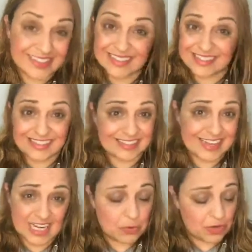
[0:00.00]
because this is
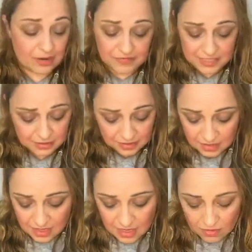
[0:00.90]
exactly what I've done,
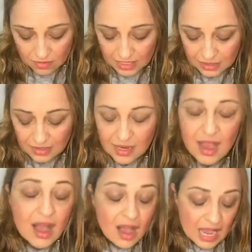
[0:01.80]
right?
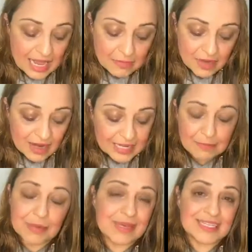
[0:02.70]
I
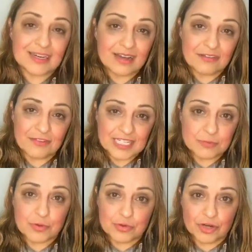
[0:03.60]
implemented a
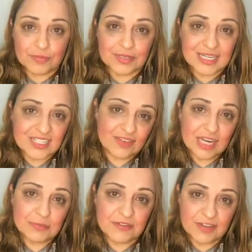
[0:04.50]
Facebook group. So I
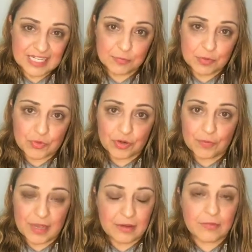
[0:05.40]
developed a Facebook
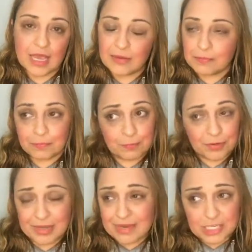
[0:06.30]
group and
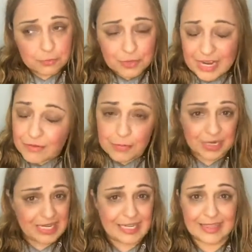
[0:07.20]
pretty much put
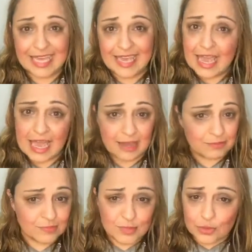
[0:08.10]
everybody in there,
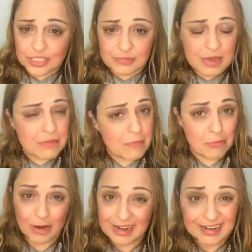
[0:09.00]
talked about my
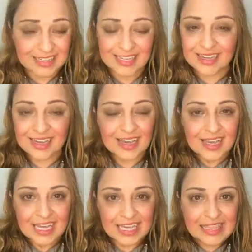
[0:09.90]
product
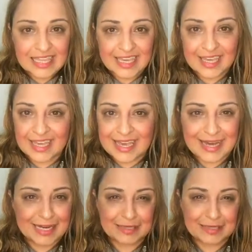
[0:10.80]
in there.